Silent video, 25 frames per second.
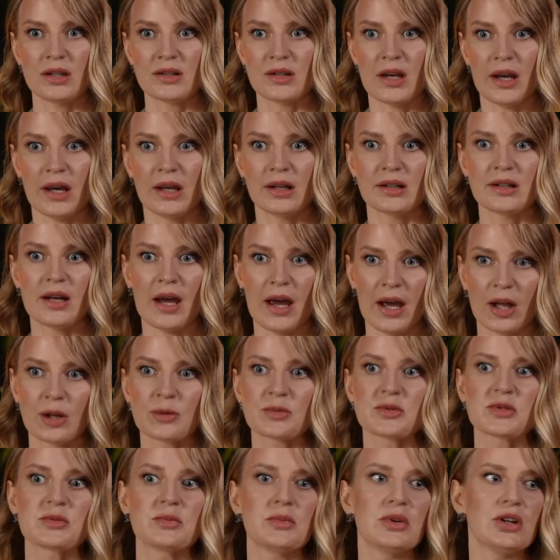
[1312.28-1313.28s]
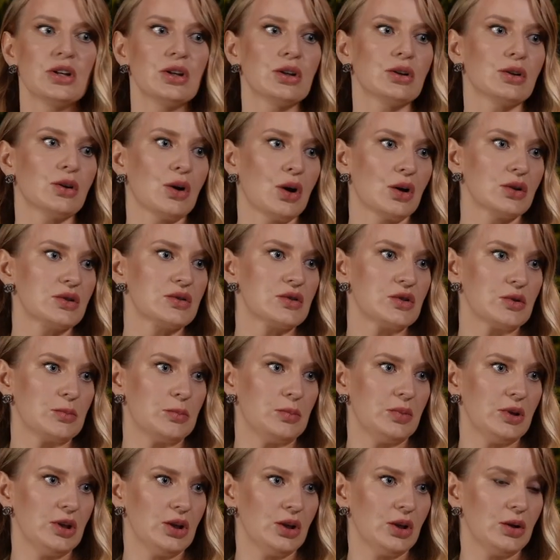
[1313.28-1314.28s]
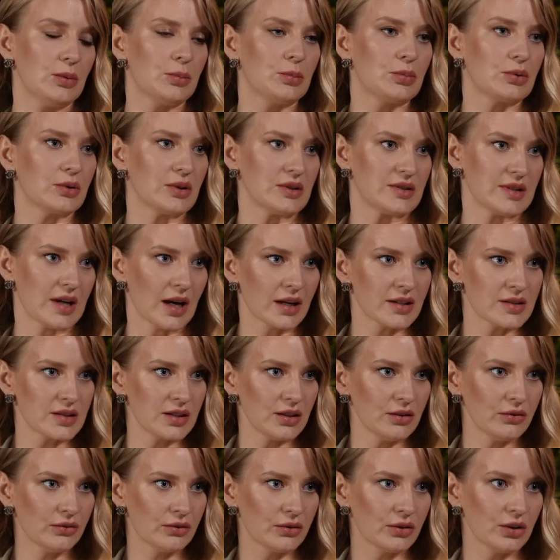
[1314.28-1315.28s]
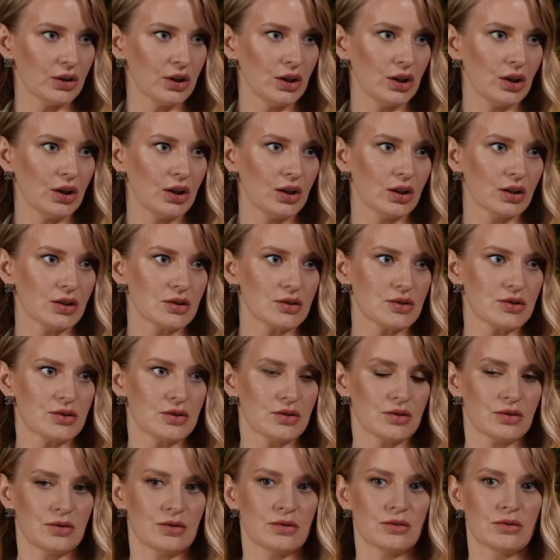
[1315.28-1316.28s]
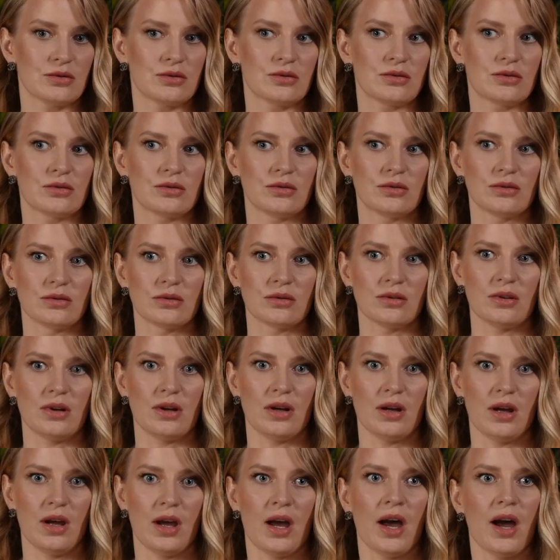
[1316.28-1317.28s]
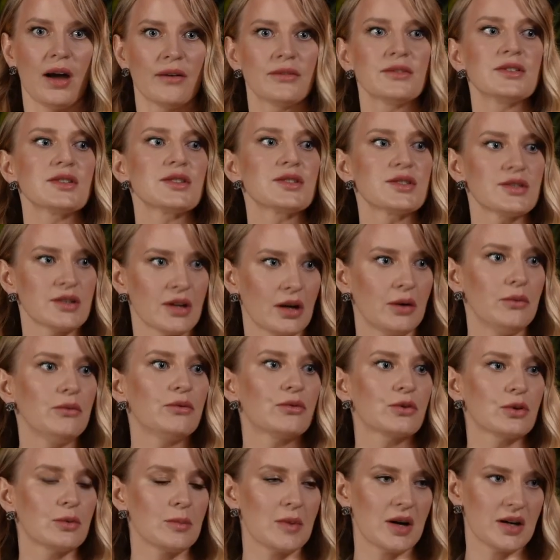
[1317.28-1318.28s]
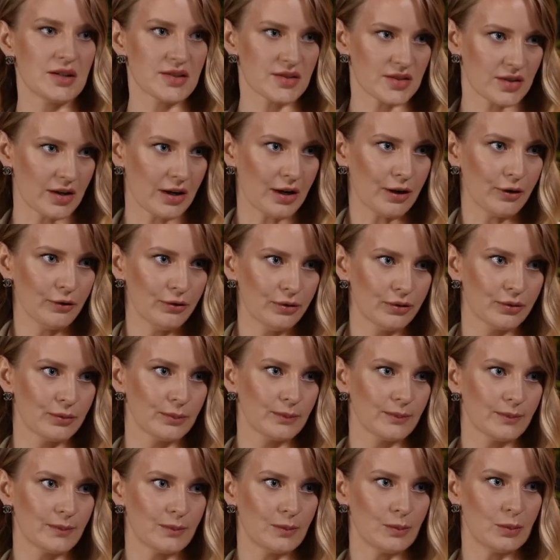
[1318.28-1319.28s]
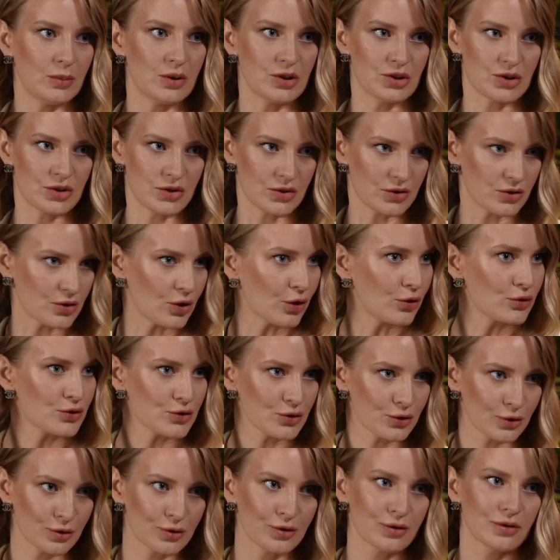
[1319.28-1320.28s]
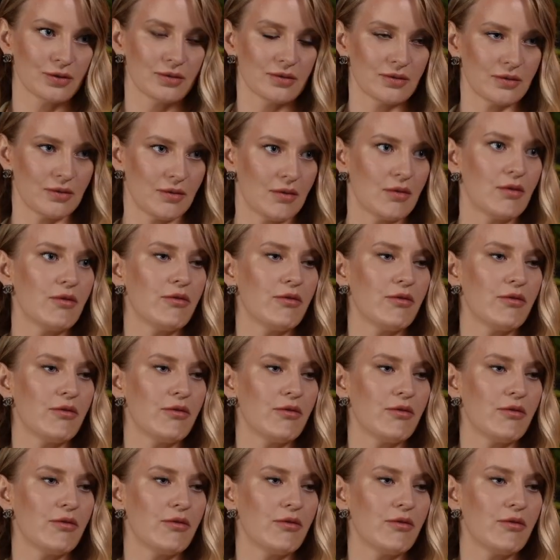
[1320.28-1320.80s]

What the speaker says: it helps me a lot to be productive, to have this time for myself, which is also